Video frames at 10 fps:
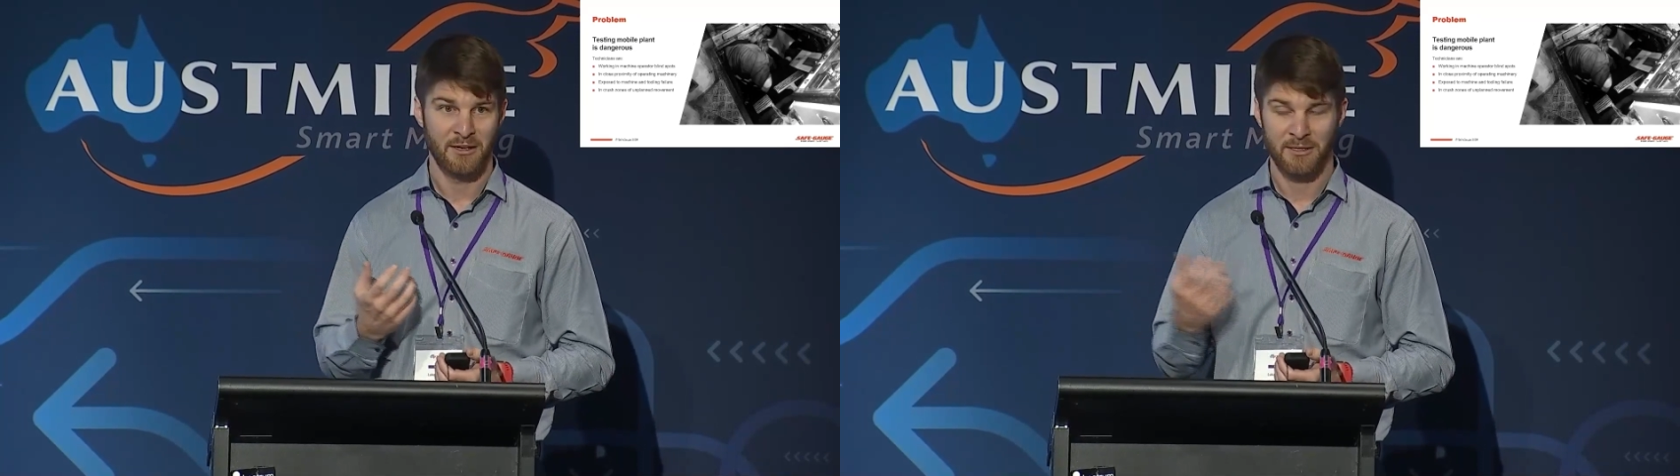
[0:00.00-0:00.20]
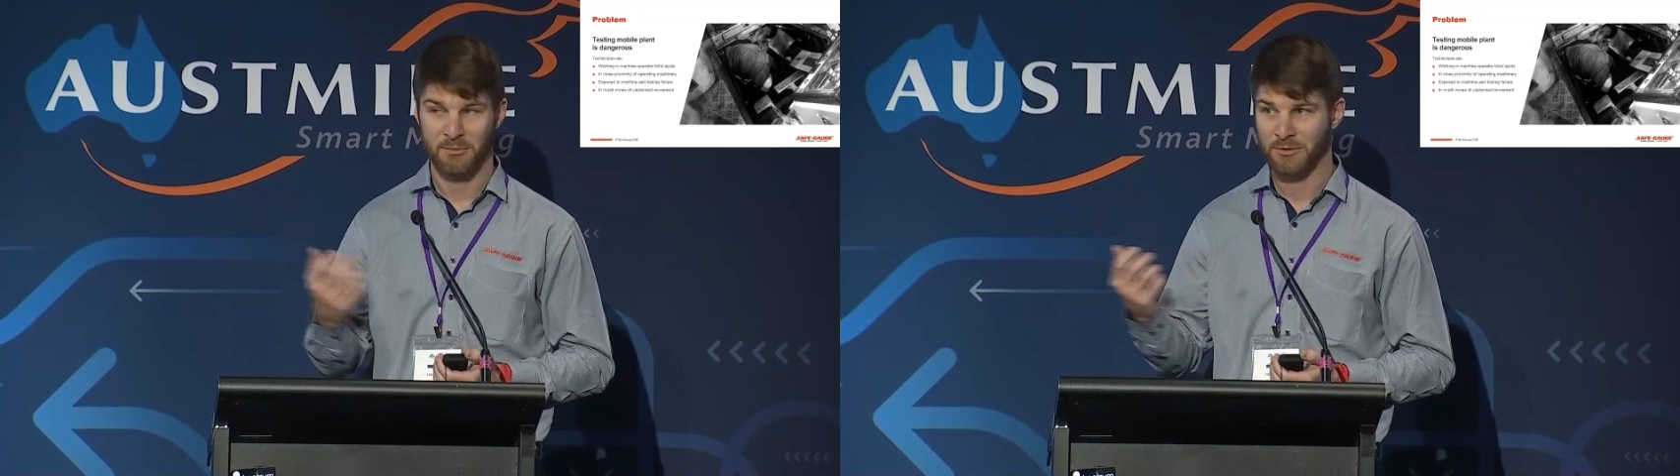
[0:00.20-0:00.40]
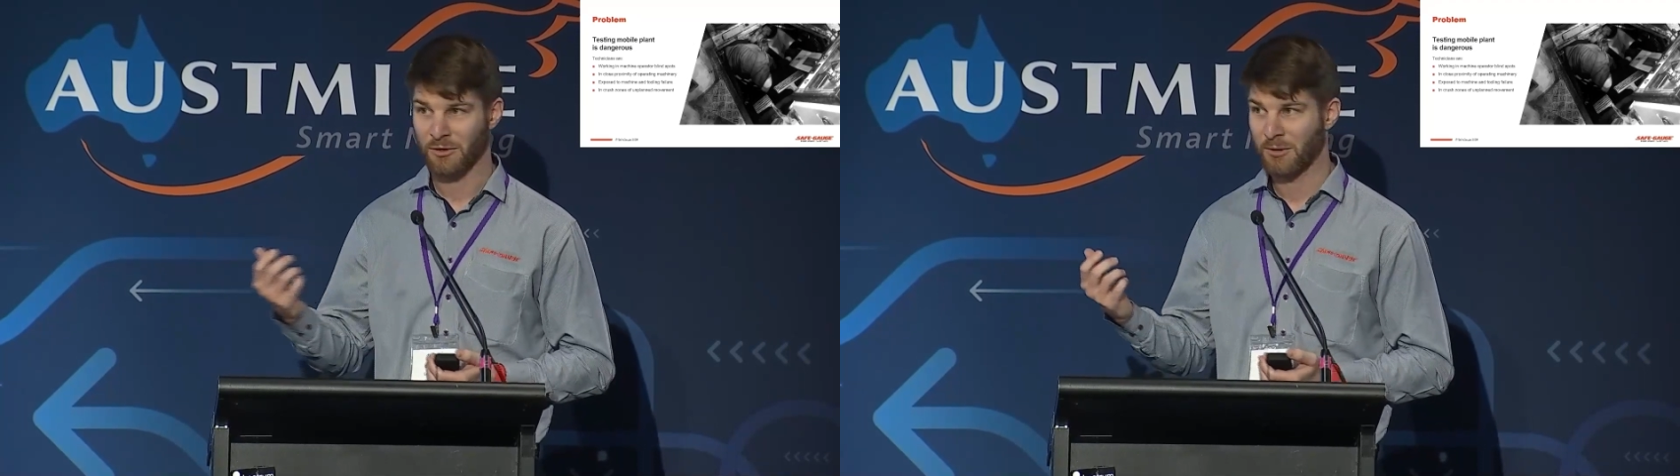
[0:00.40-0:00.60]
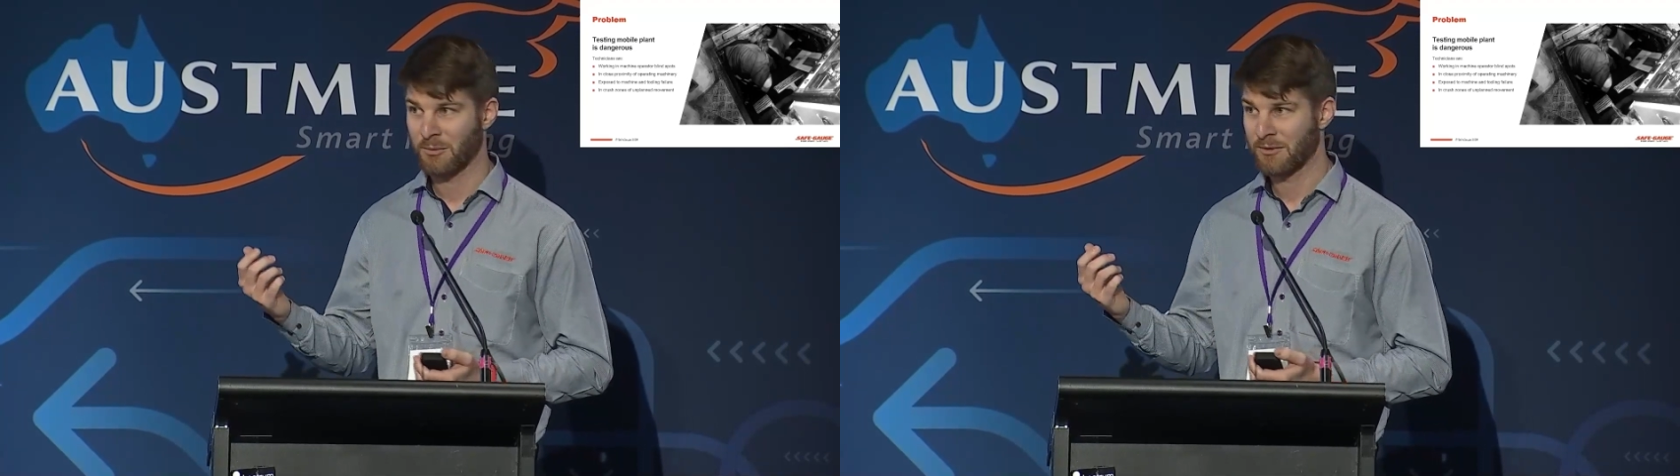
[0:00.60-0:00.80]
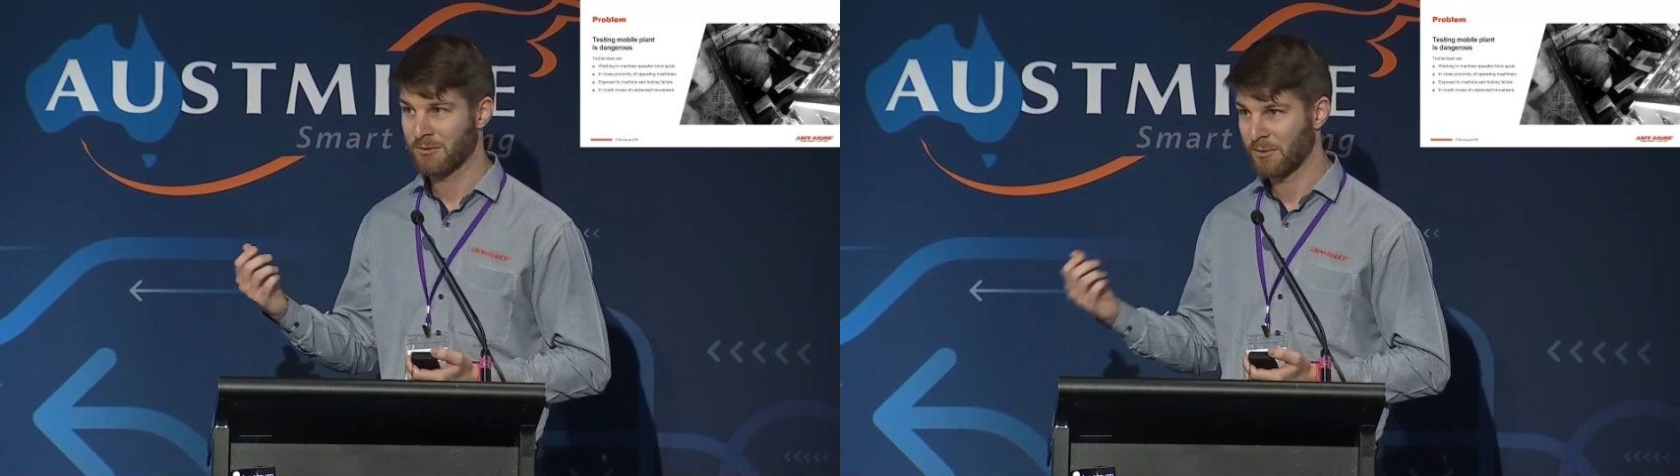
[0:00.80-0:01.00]
Did my time
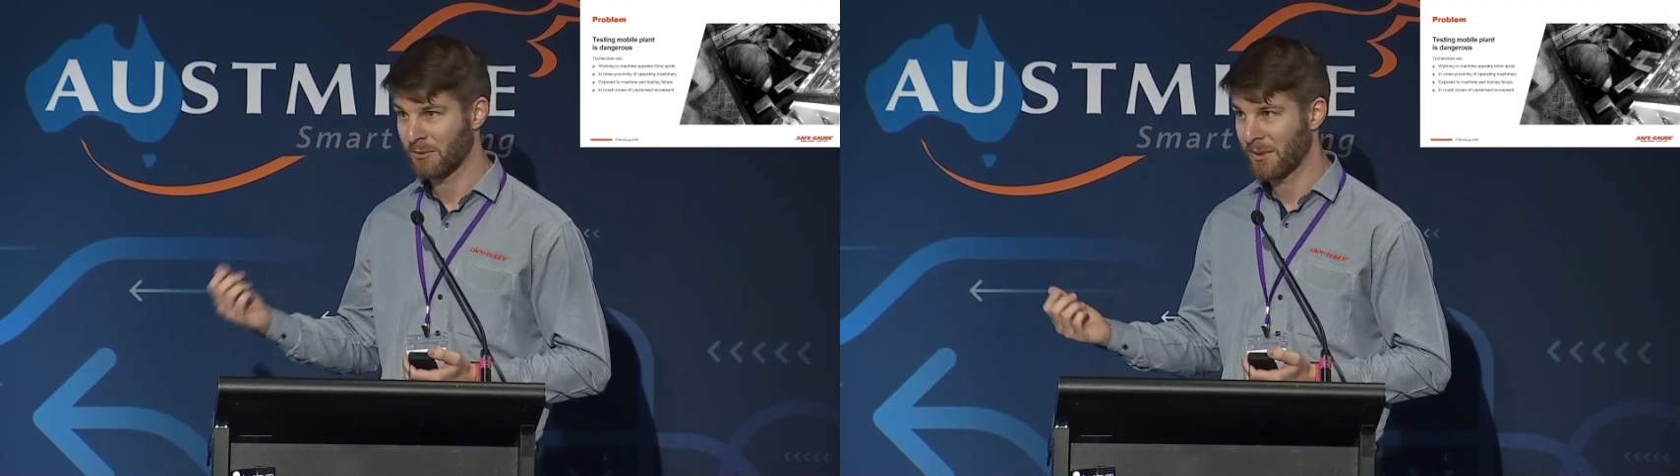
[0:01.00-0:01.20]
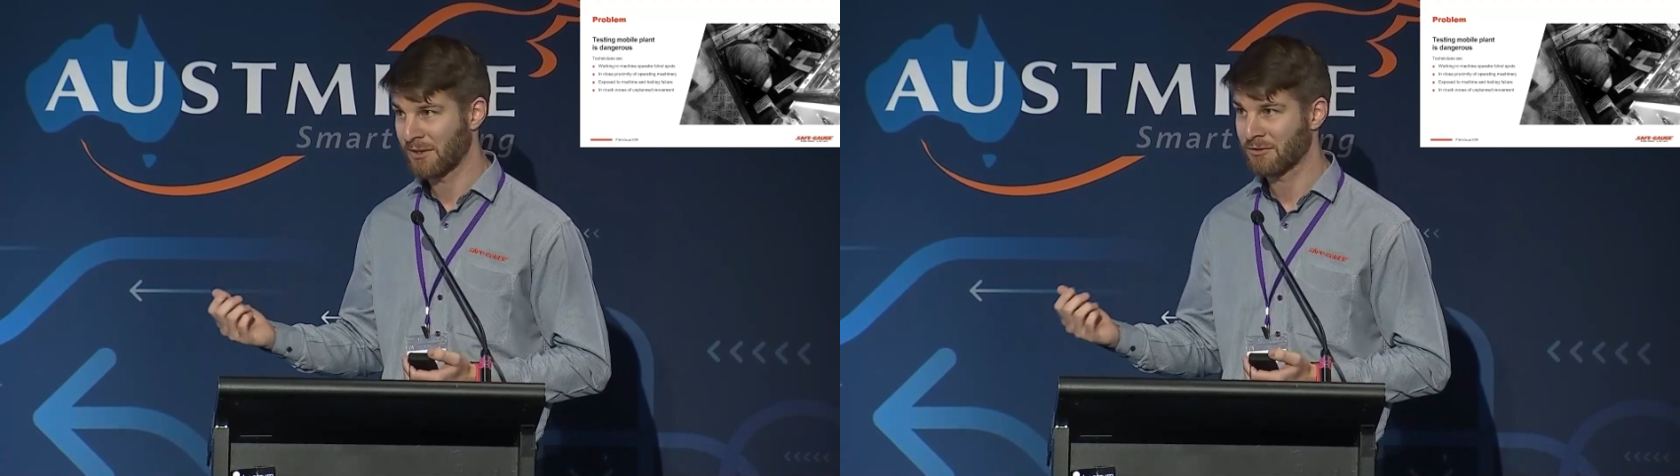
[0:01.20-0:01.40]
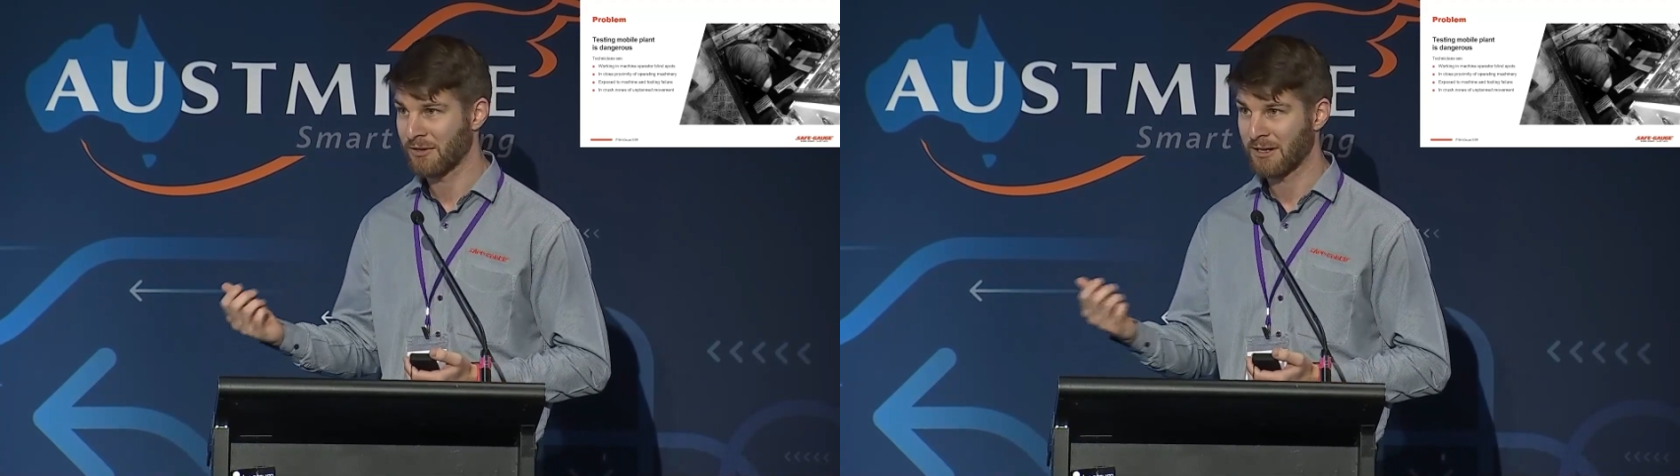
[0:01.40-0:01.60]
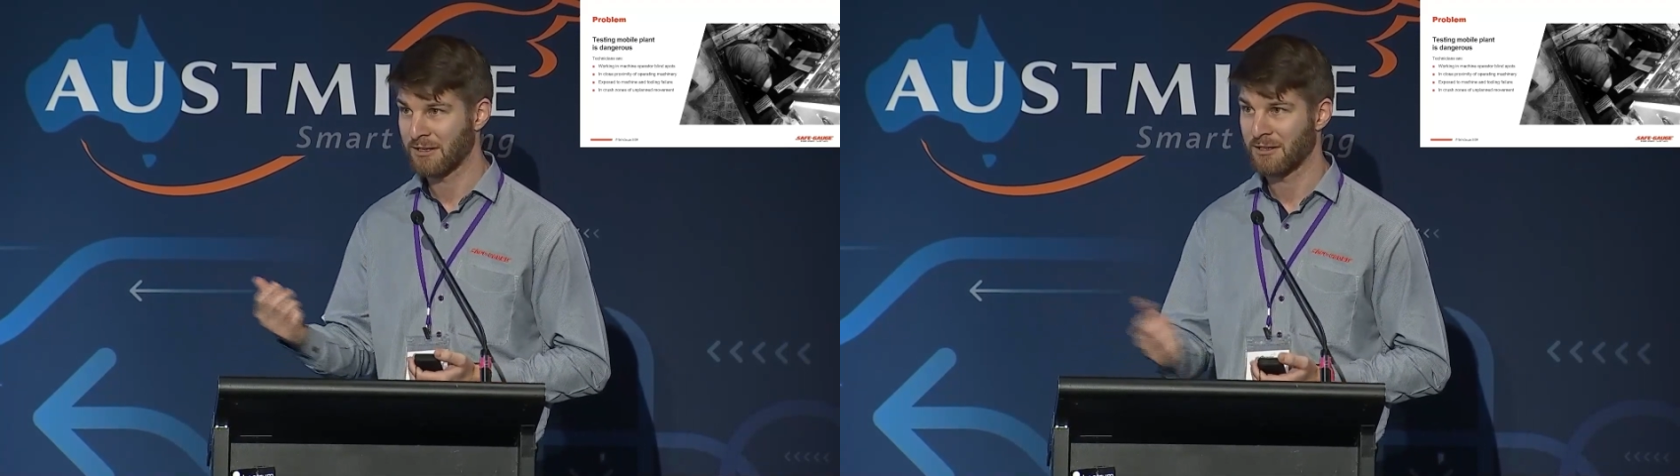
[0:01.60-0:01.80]
with WestTrack